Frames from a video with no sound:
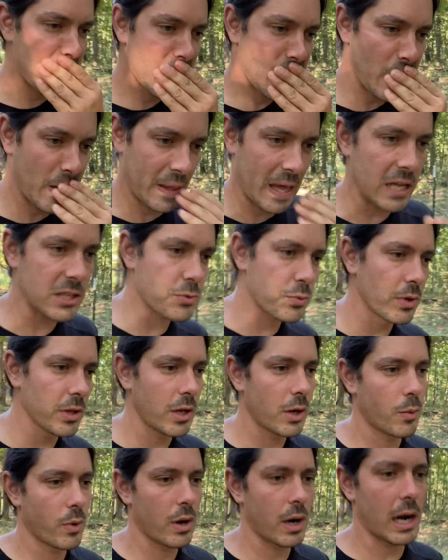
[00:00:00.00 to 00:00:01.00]
You know, that's
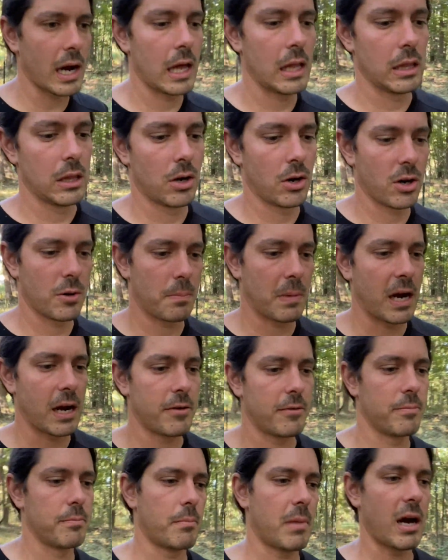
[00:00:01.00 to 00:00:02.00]
really where I learned
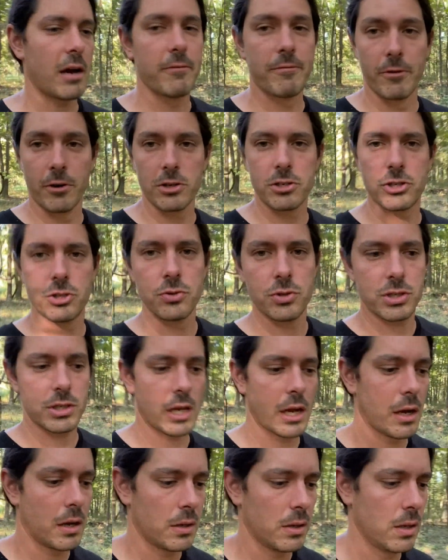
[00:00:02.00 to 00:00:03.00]
my virtue
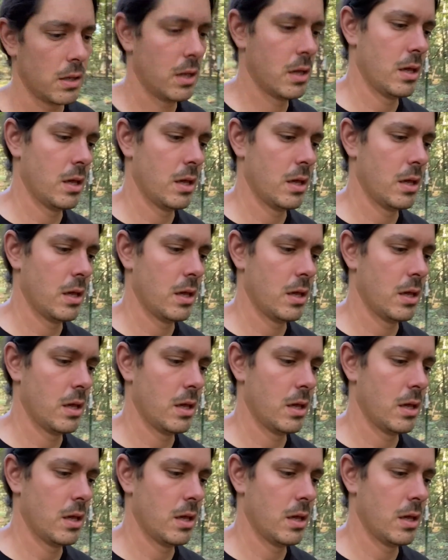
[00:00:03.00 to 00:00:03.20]
scale.